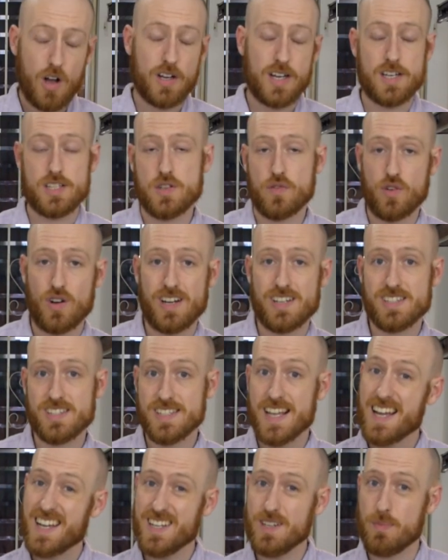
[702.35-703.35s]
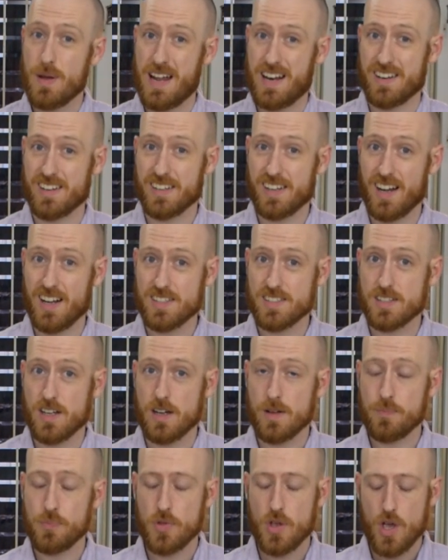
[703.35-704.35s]
Okay, so for our second Pane Di
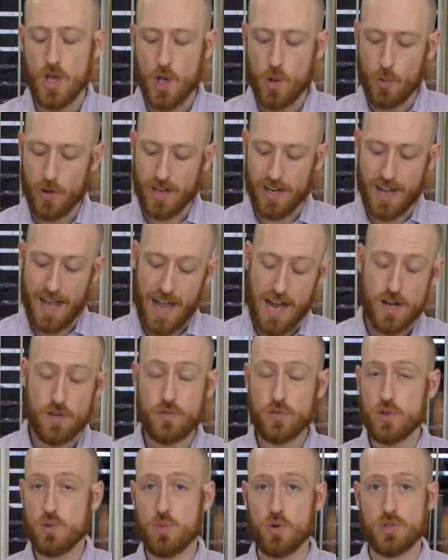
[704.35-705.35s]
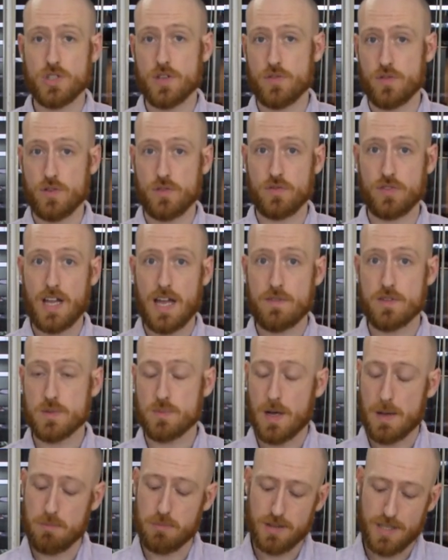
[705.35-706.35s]
Casa, we're going to add a few more different flavors
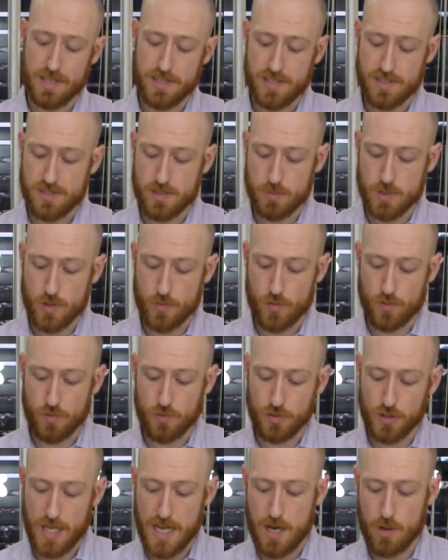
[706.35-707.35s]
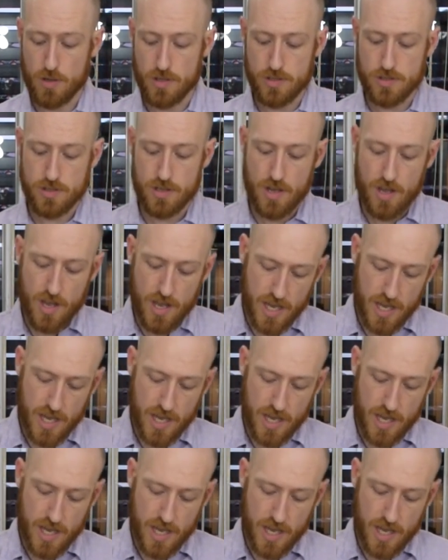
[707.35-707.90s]
by blending some different flours.